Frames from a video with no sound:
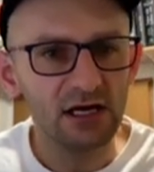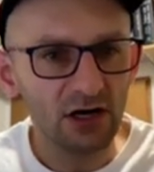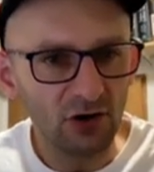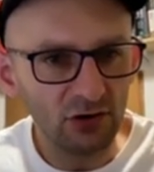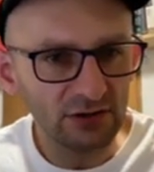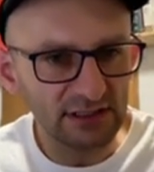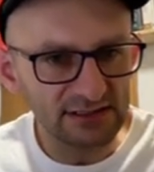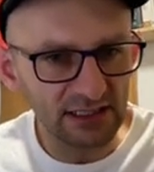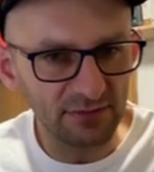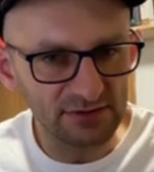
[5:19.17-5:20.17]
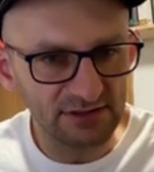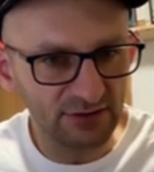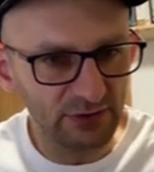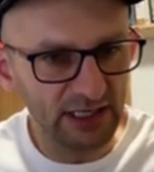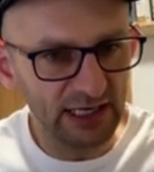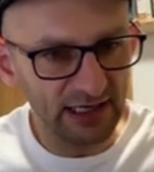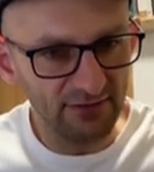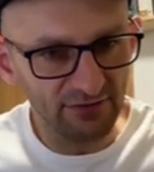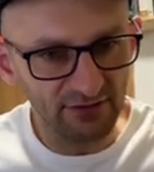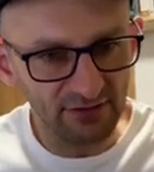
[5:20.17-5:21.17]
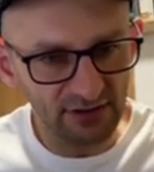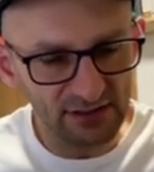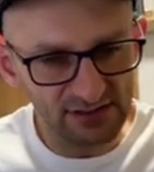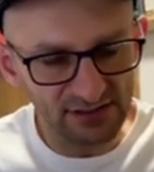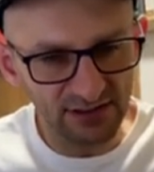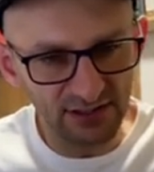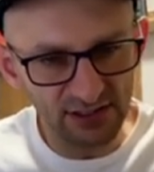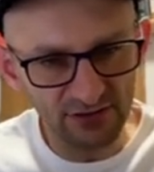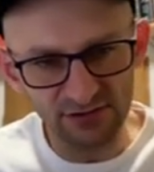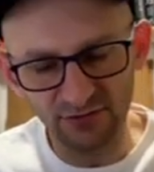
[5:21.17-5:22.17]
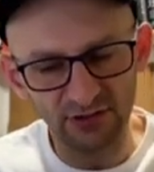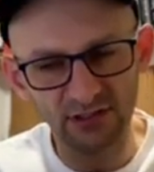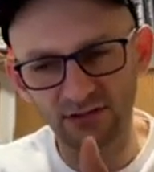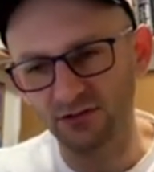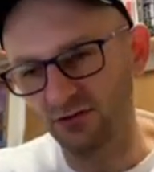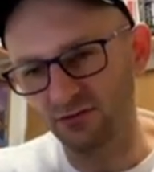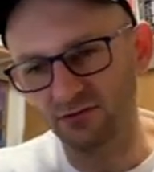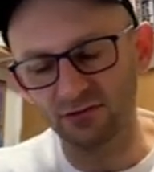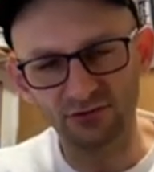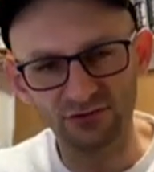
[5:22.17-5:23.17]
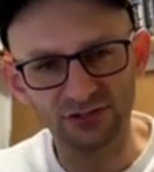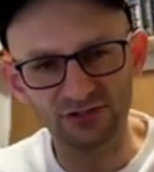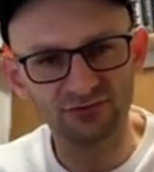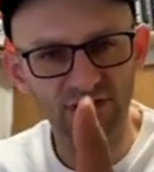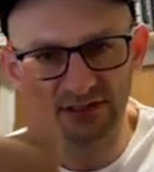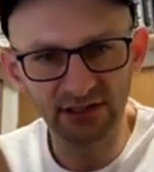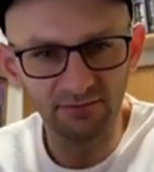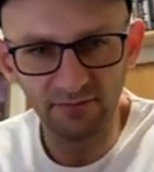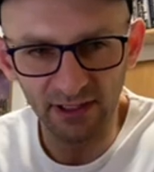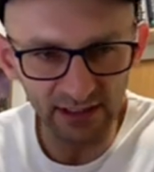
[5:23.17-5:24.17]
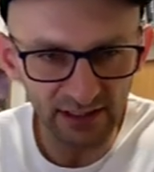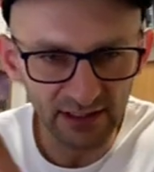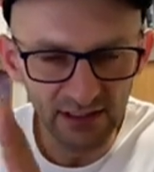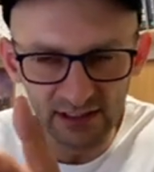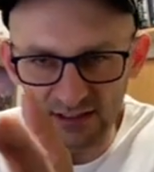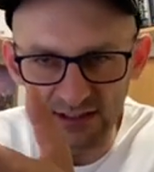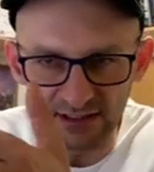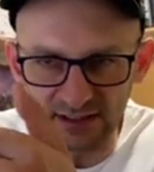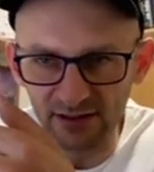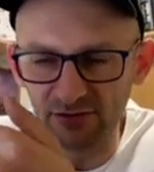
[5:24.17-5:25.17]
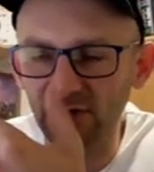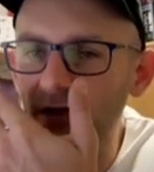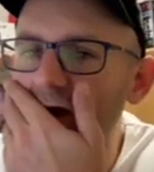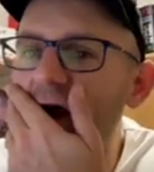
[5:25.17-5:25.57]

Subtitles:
All the examples that we have listed here, so you can, just run them by clicking run.